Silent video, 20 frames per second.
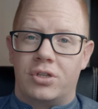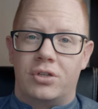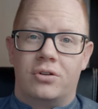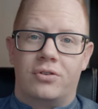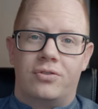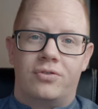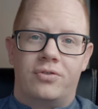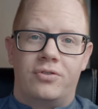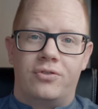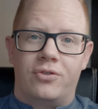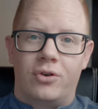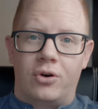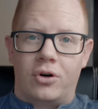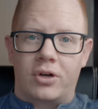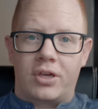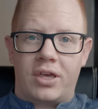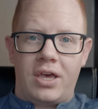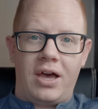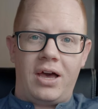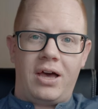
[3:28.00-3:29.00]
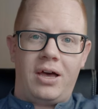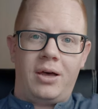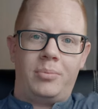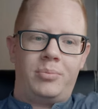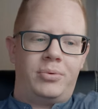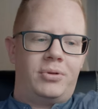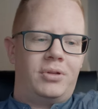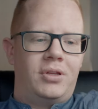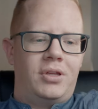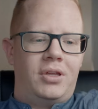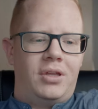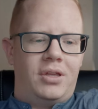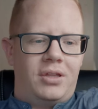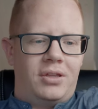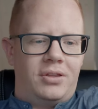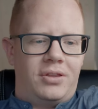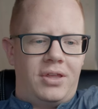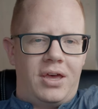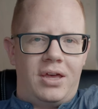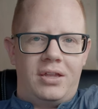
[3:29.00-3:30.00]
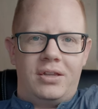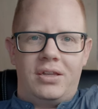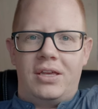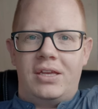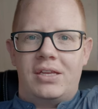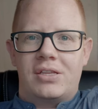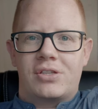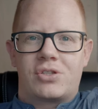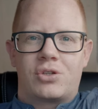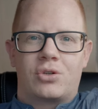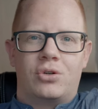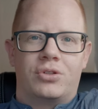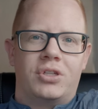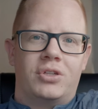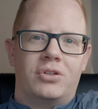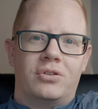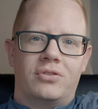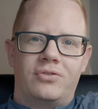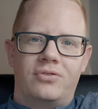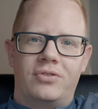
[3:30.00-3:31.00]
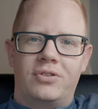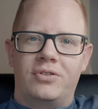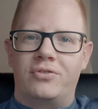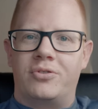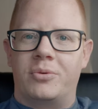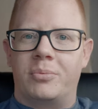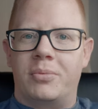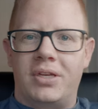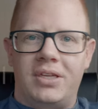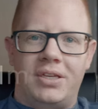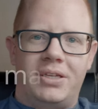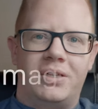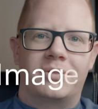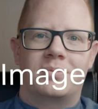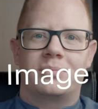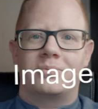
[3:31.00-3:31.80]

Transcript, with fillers: enough for cap, then it's good enough for me.